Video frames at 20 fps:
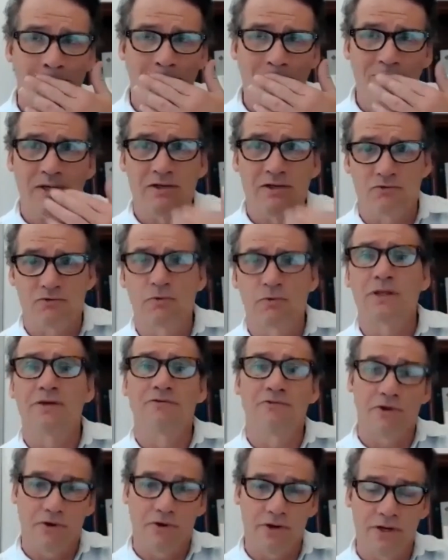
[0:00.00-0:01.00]
it's really
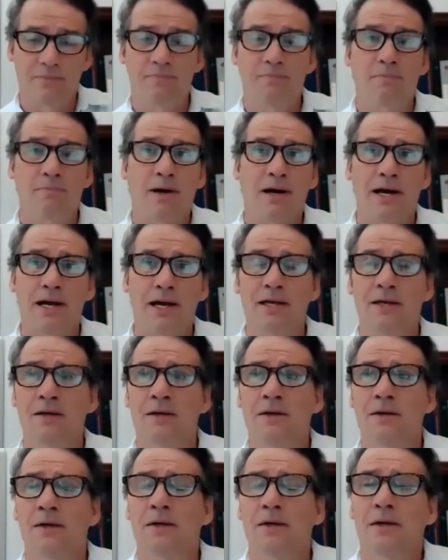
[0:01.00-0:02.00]
varied by,
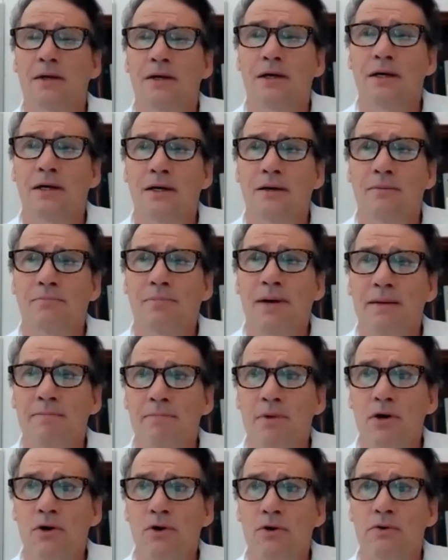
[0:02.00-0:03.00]
um, by
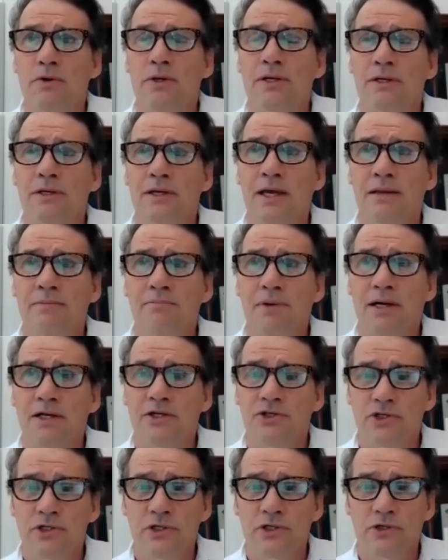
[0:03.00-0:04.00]
mode and by
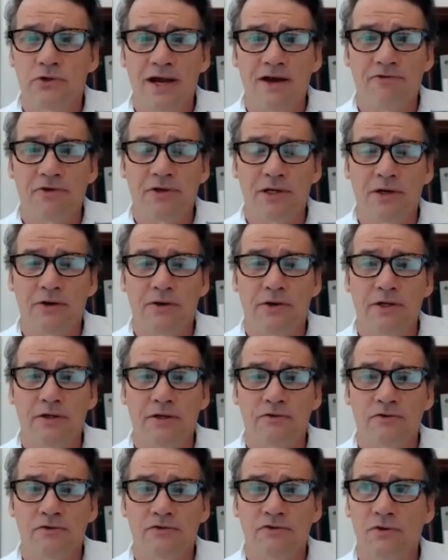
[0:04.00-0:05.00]
geographic
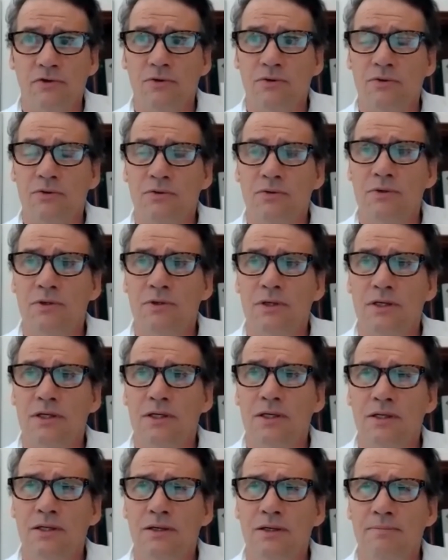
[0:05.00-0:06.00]
area. So
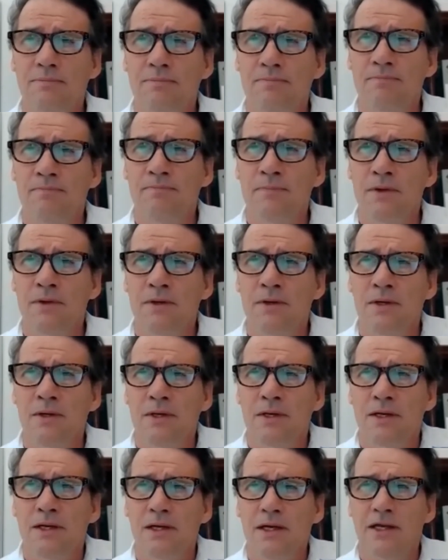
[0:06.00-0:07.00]
um,
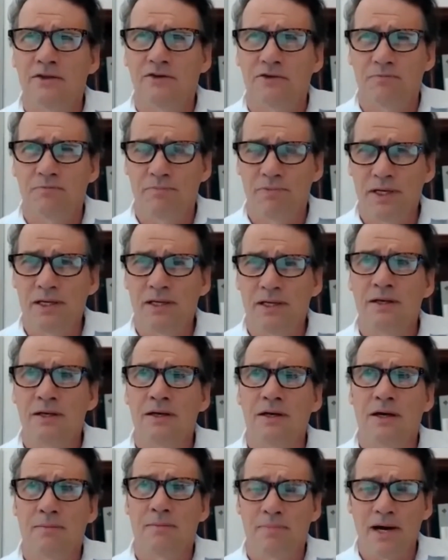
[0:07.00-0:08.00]
it's been
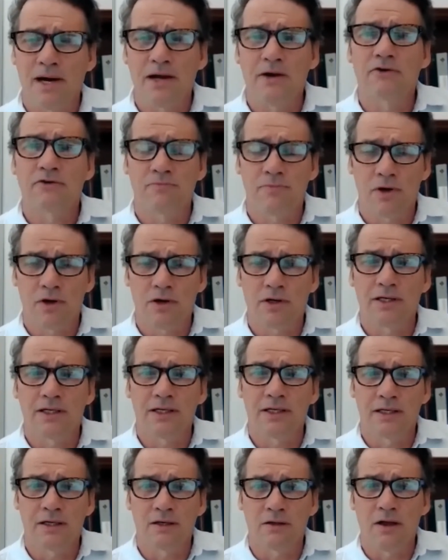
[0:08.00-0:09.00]
a buyer's
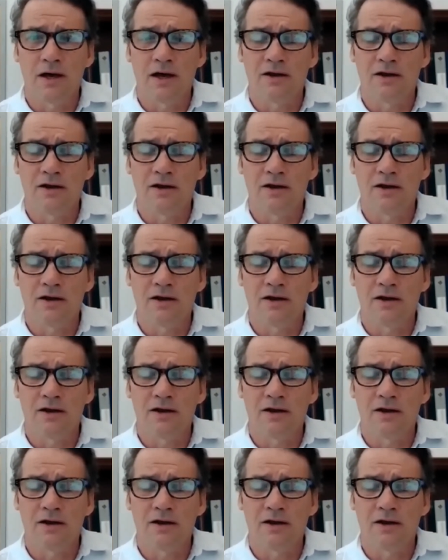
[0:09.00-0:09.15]
market in a lot